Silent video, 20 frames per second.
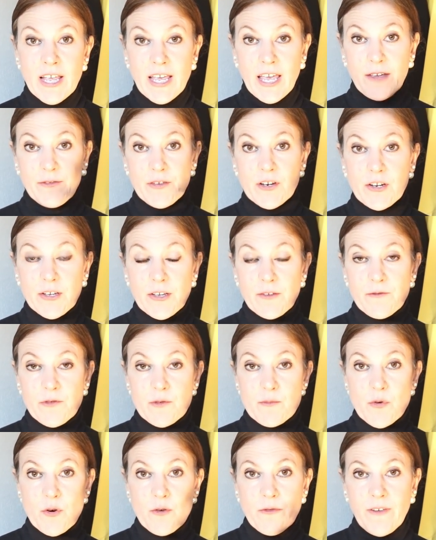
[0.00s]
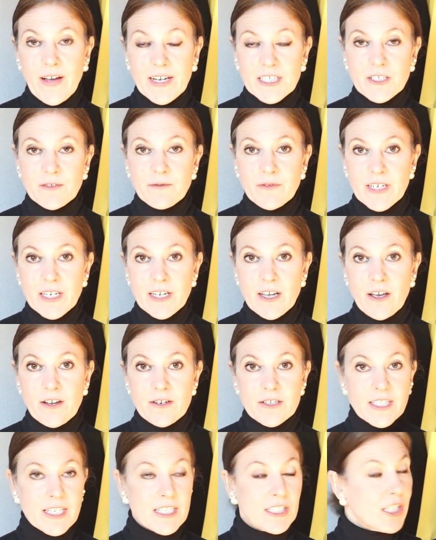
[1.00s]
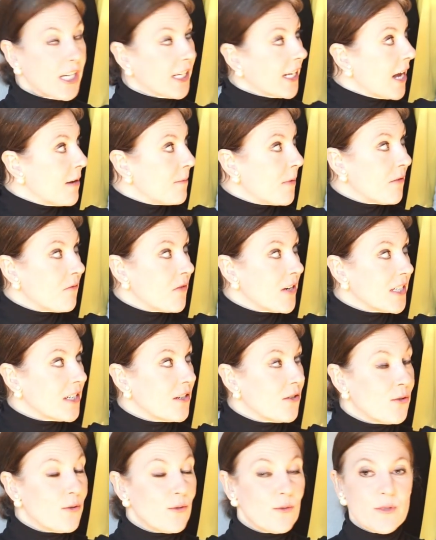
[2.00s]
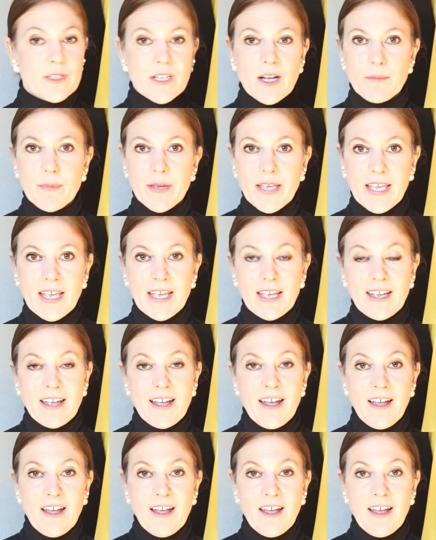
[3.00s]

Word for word: If you're looking for more fashion videos, then check out my recent hauls up here.